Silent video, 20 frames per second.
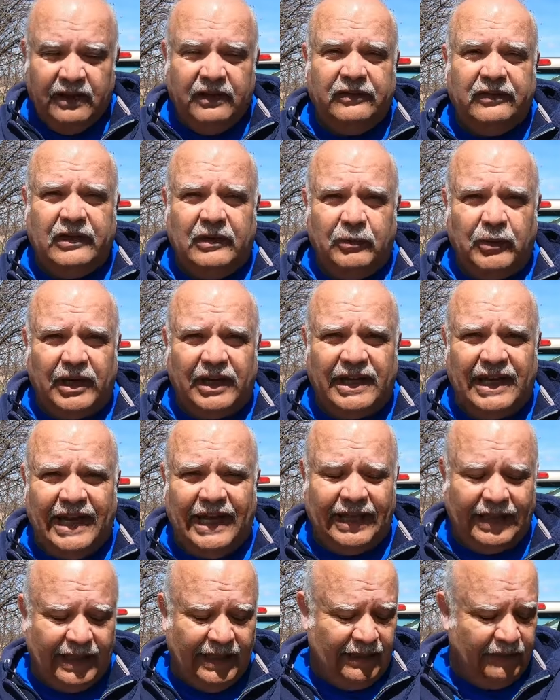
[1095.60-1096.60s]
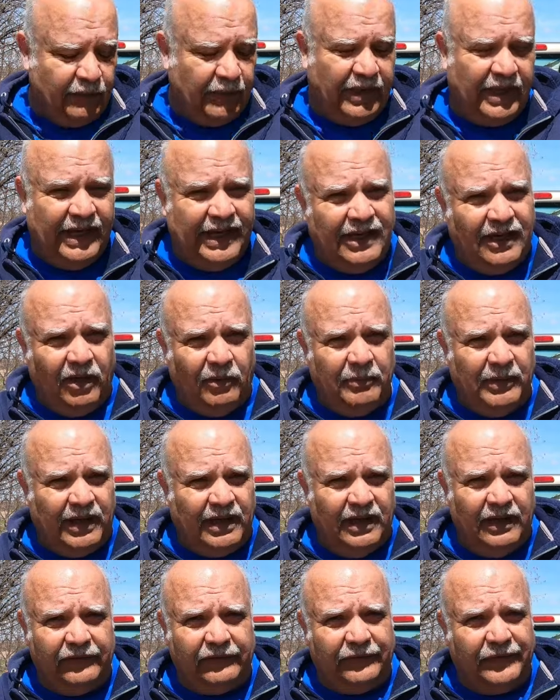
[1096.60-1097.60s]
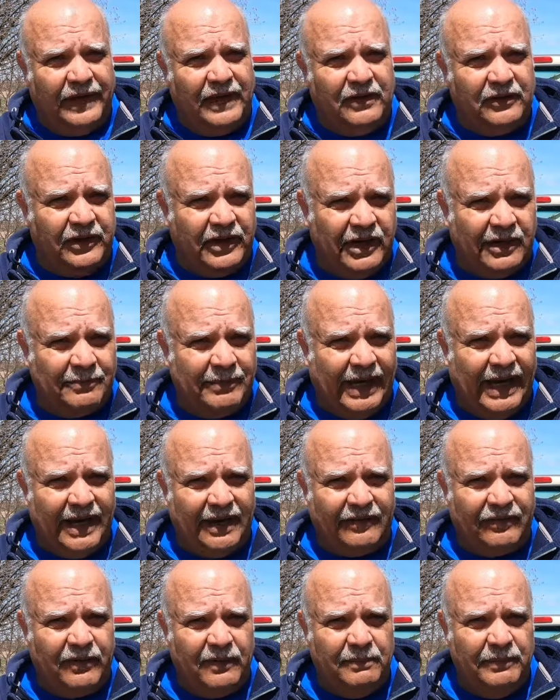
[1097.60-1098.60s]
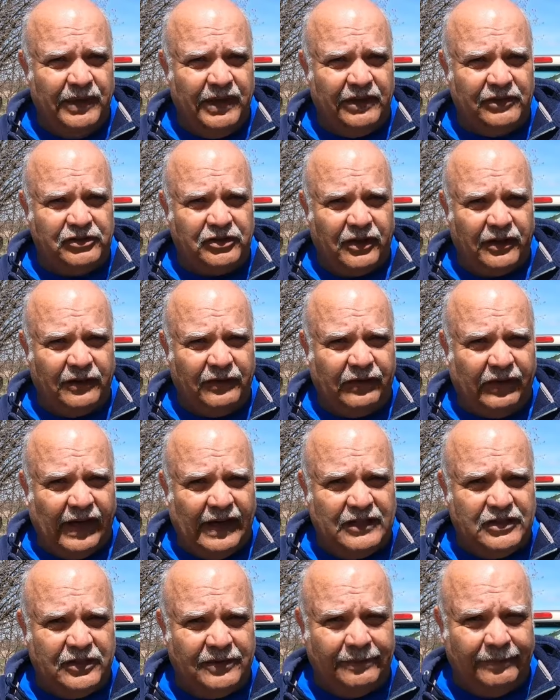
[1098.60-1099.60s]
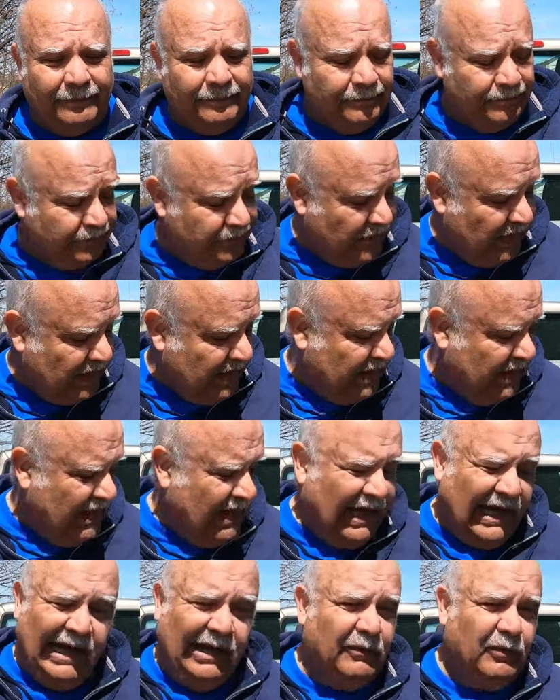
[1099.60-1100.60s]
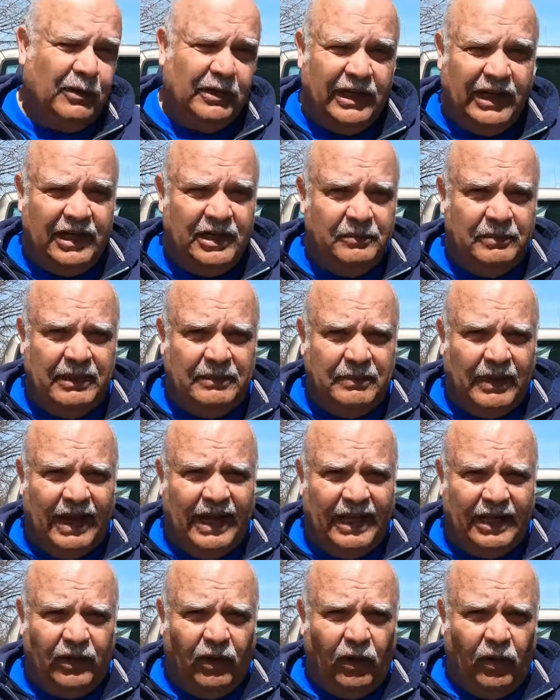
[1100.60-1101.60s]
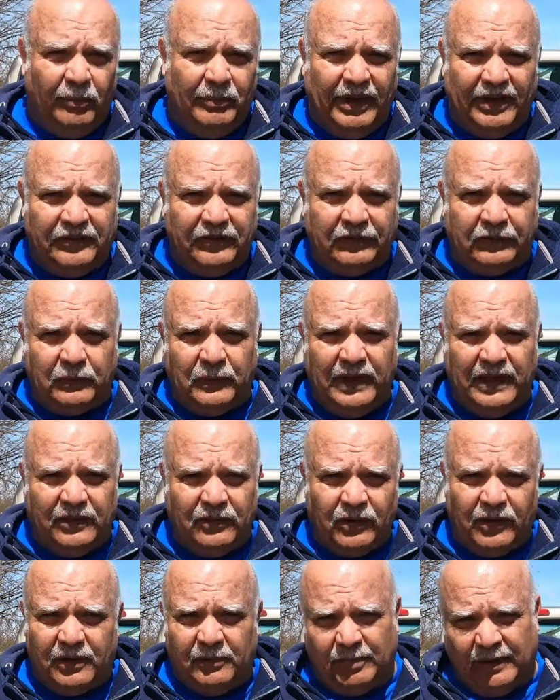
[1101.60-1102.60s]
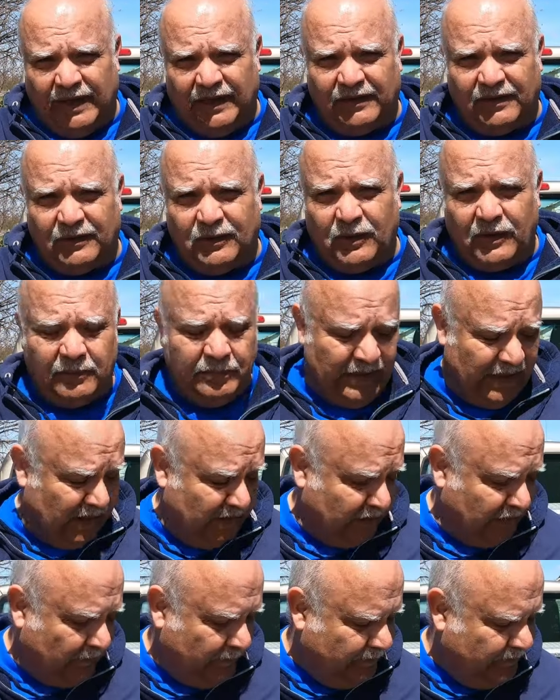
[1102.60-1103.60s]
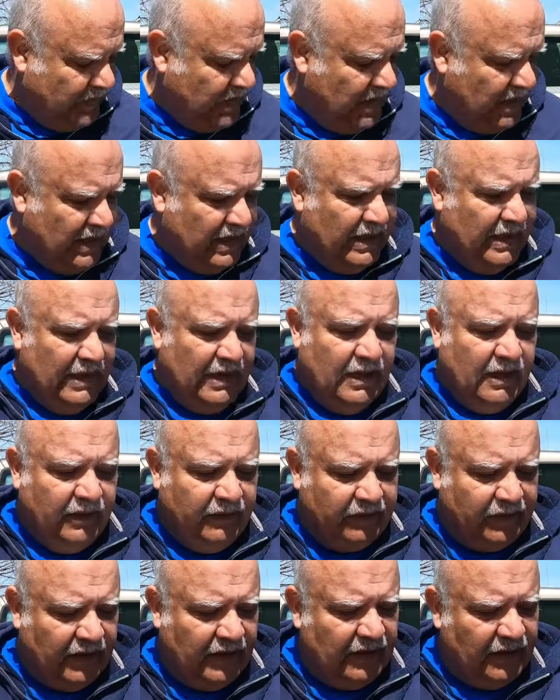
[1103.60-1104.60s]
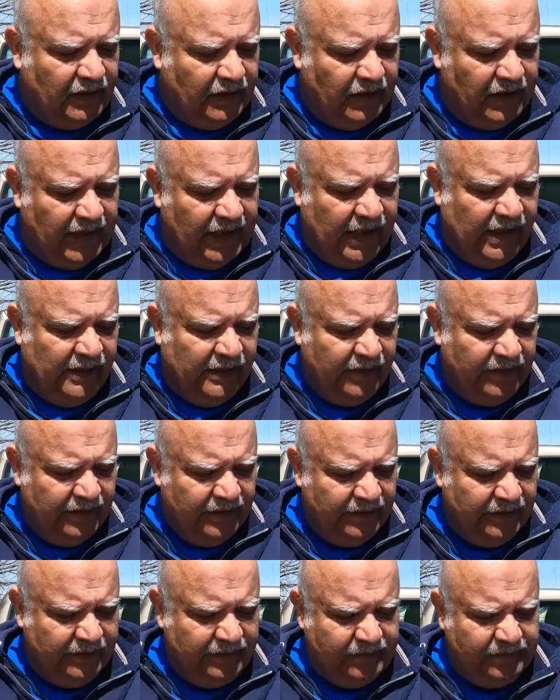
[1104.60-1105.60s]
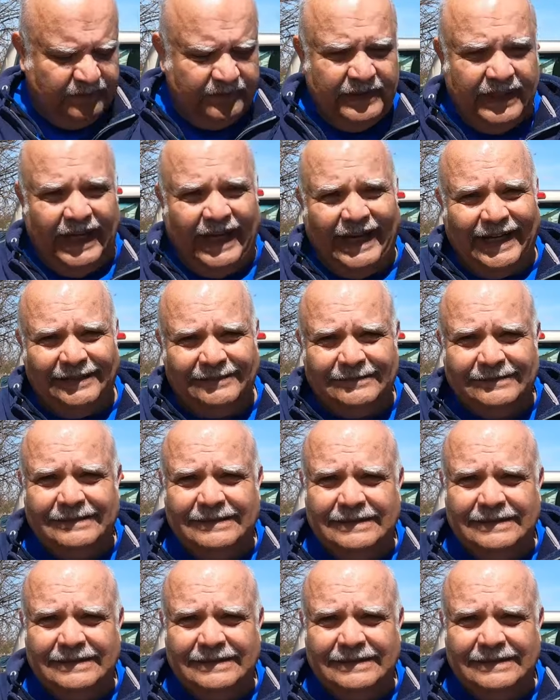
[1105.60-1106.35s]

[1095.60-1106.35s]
see what I can't live without because if I don't hear back from the insurance agent, I won't need to be buying a whole bunch of sweet corn to plant the corn maze. So uh, yeah,